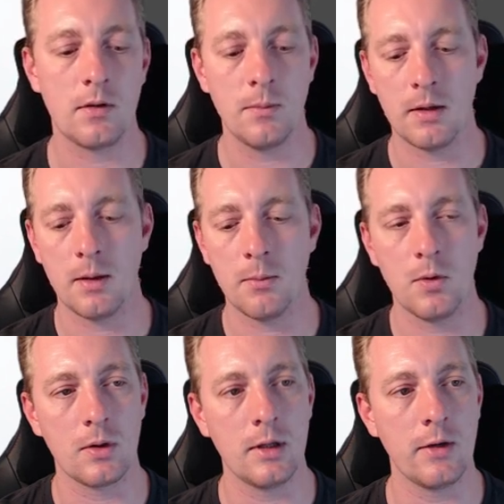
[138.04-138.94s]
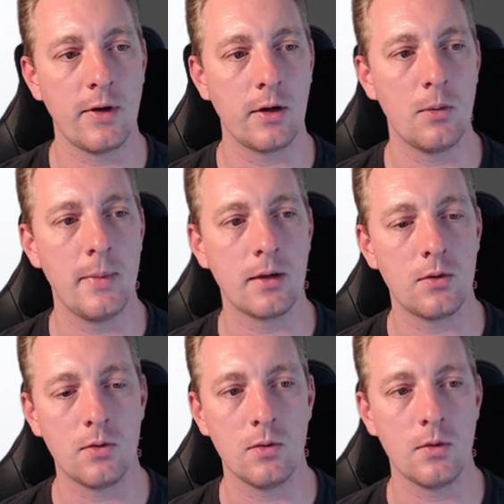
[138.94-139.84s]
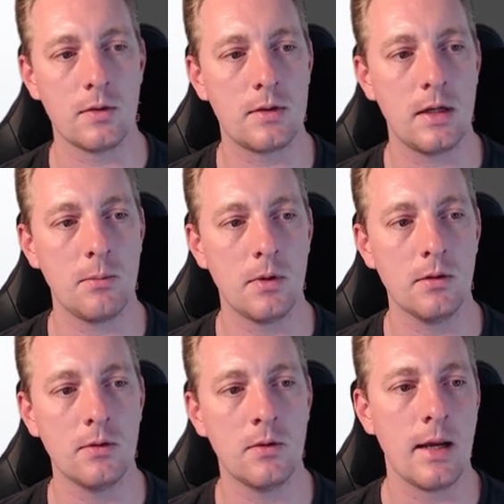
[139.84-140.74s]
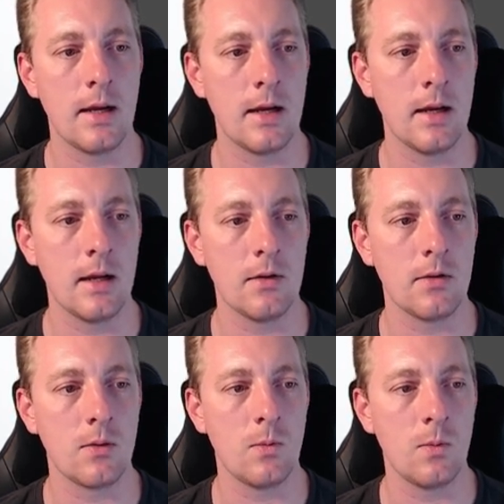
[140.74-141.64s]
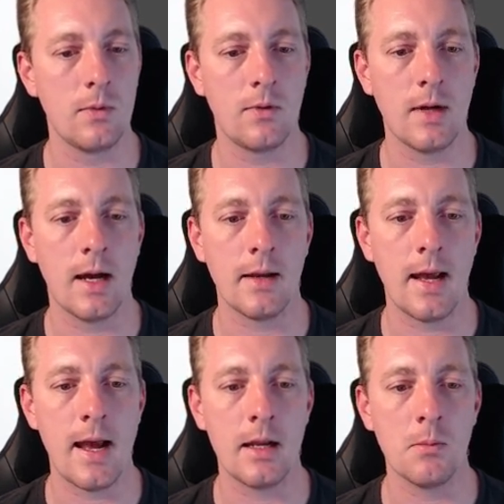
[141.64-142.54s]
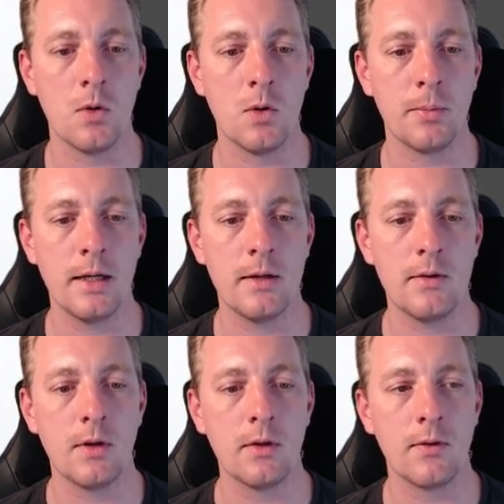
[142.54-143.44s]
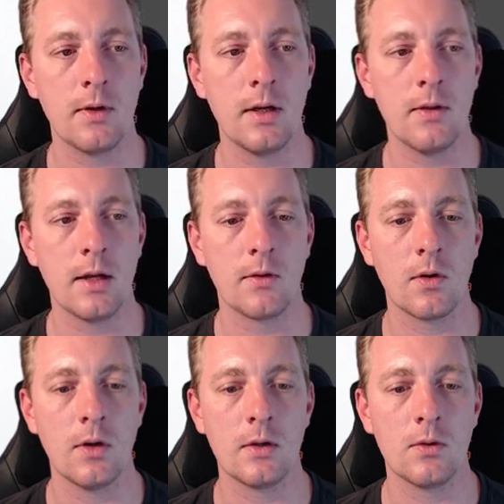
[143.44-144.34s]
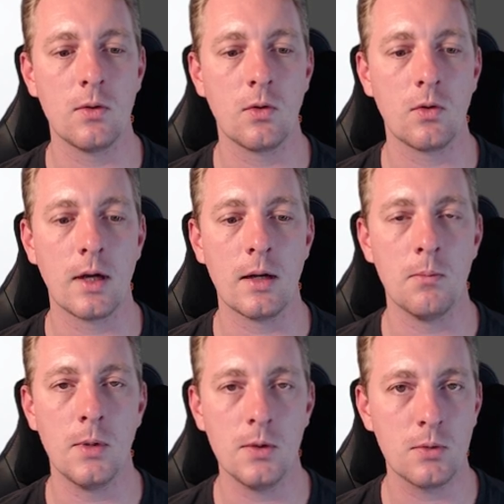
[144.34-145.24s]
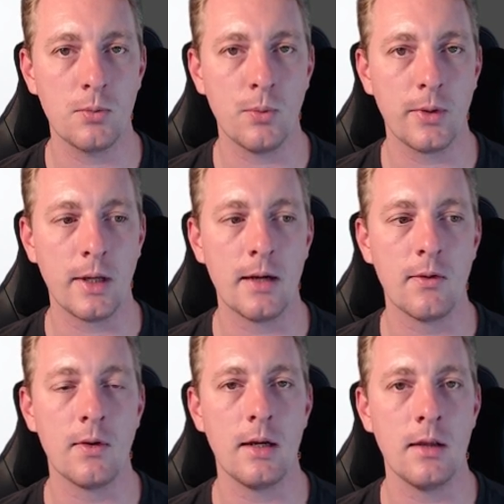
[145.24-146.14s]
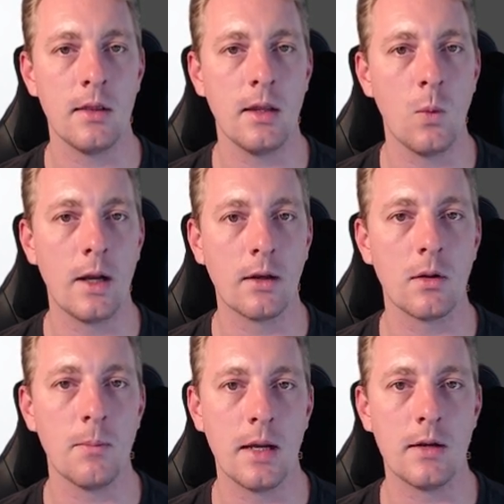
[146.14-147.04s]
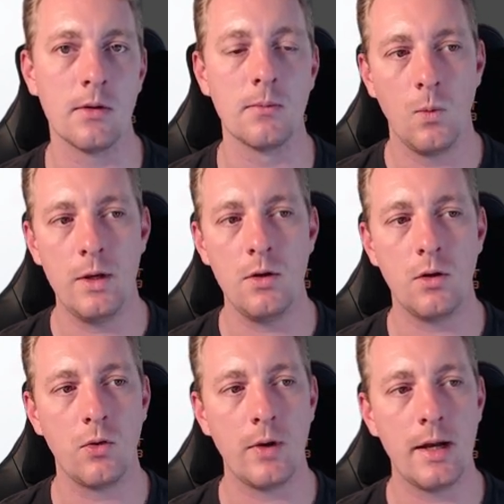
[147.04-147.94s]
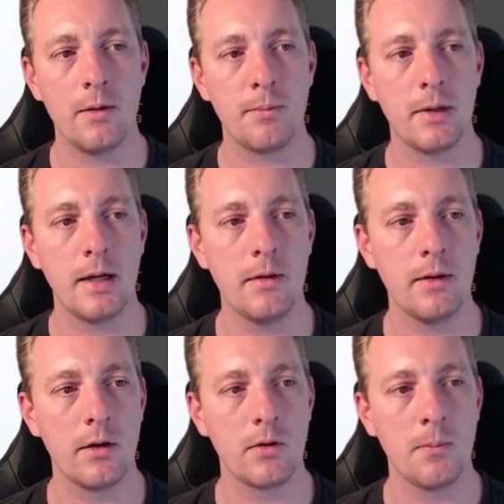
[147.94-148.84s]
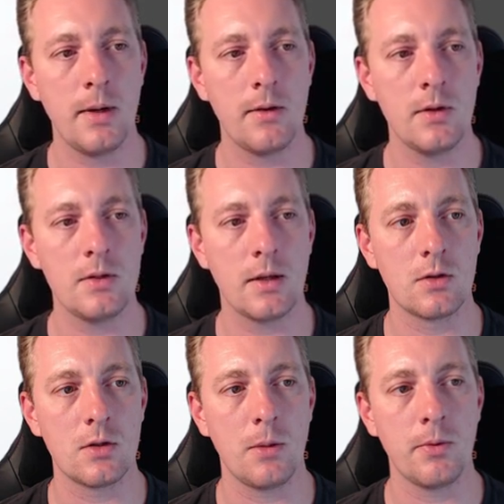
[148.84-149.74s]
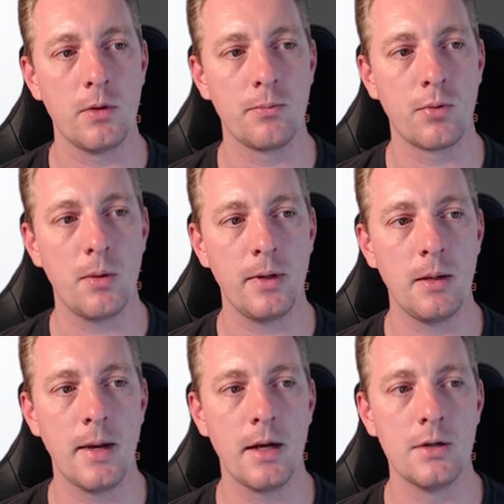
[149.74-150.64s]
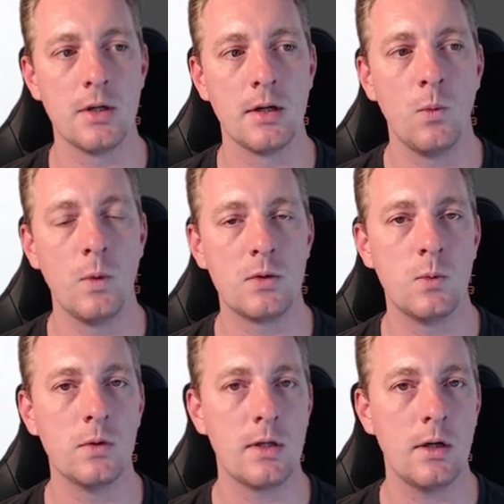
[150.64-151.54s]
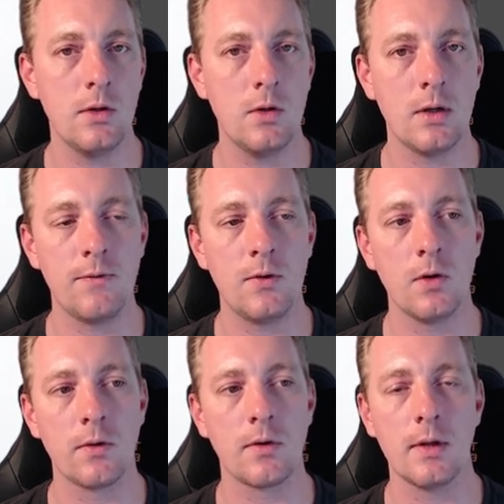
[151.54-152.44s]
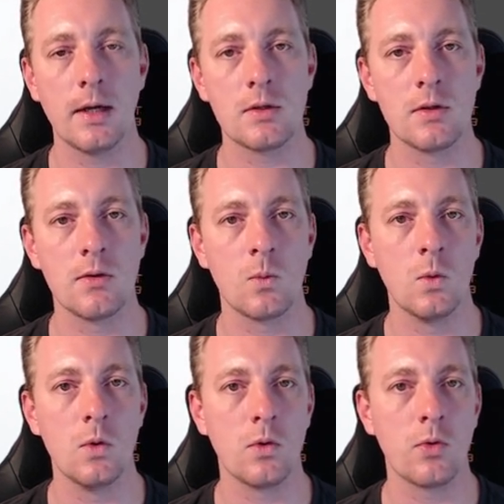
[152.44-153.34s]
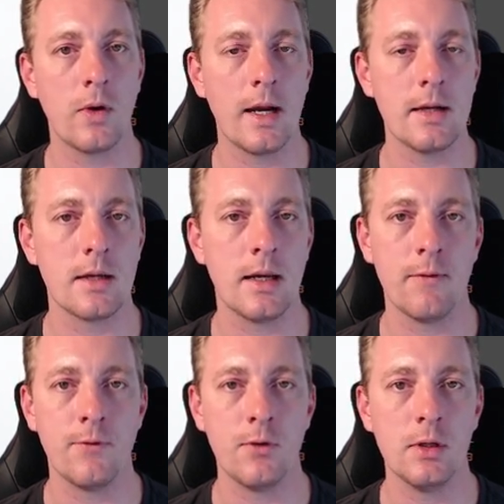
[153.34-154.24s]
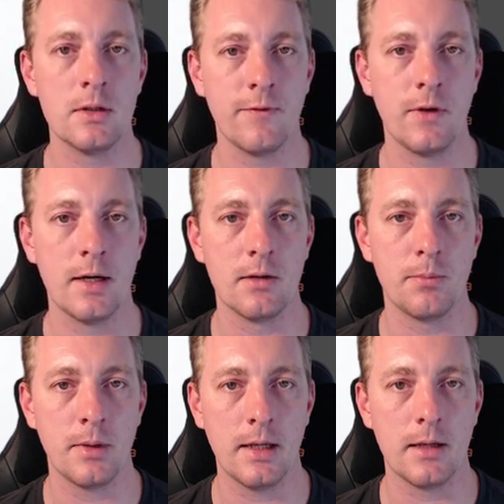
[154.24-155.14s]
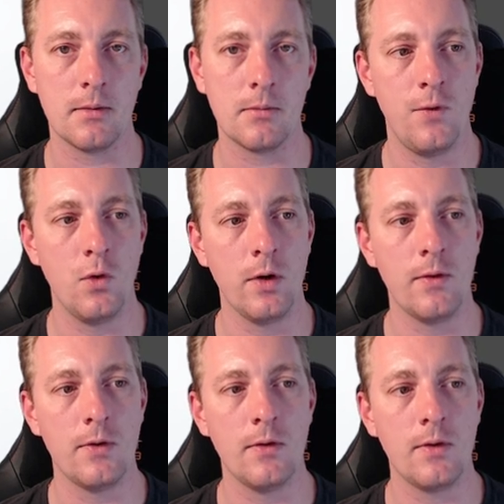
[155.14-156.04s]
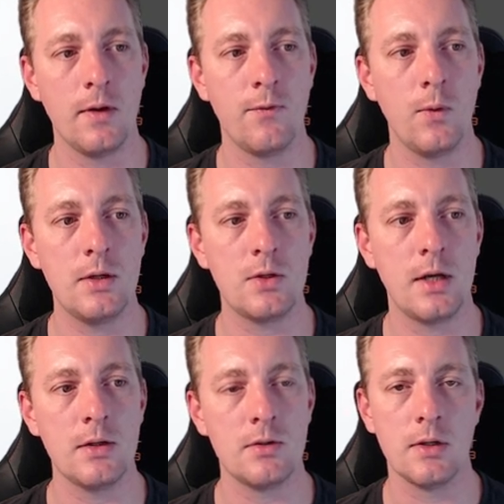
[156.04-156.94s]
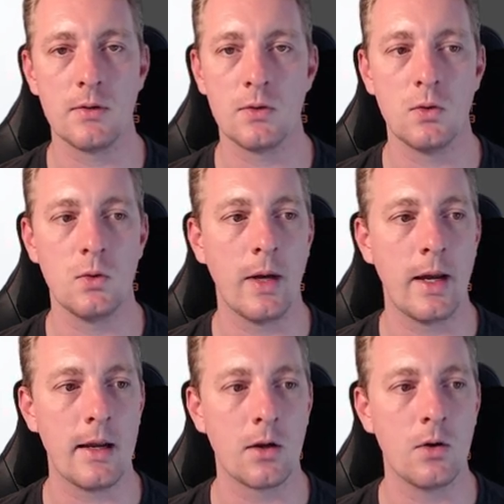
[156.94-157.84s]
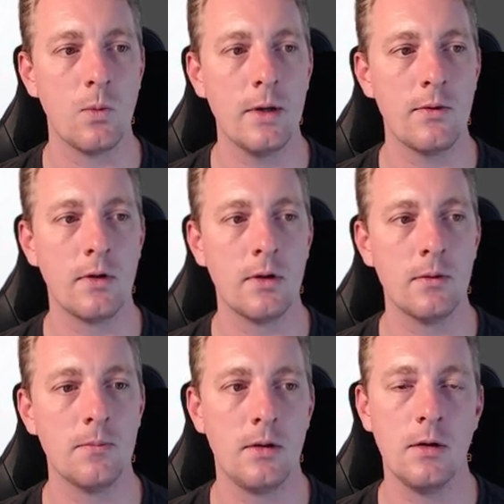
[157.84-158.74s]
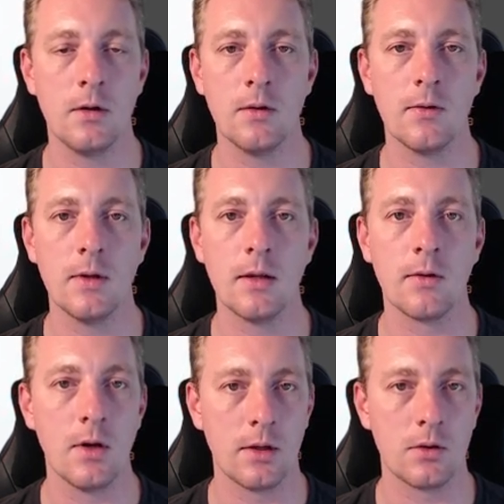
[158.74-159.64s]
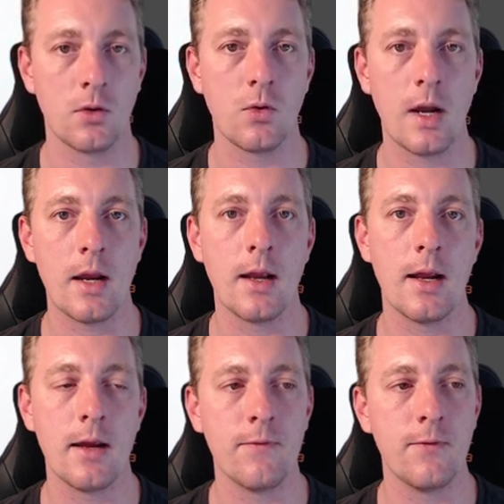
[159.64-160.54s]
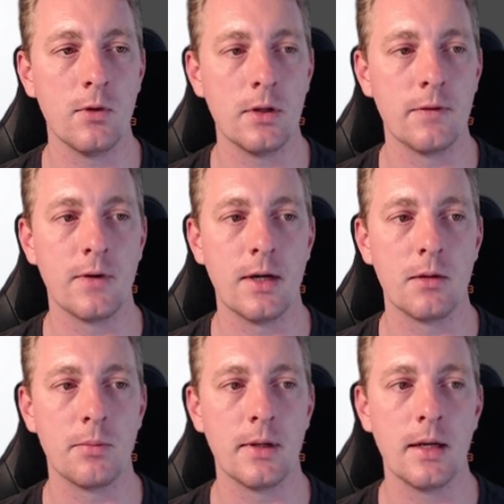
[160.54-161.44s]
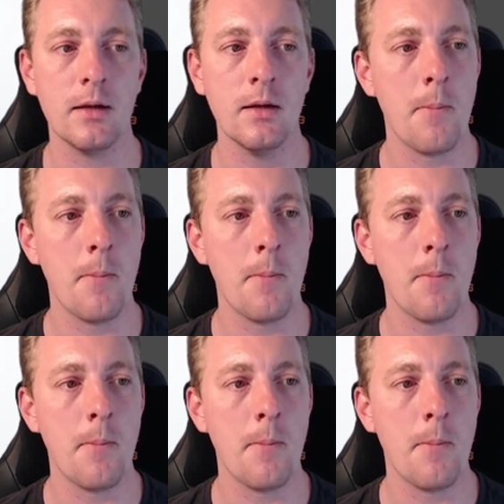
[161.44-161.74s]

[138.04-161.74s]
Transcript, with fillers: to make that more clear, if I go back to ten mils and start adding more planes, you can see that it's going to create multiple planes in the one command. When you create a plane, there is a message at the top of the Property Manager, which will tell you if your selections will create a fully defined plane. For instance, if we change this to a coincident, you can see it's going to create a fully defined plane.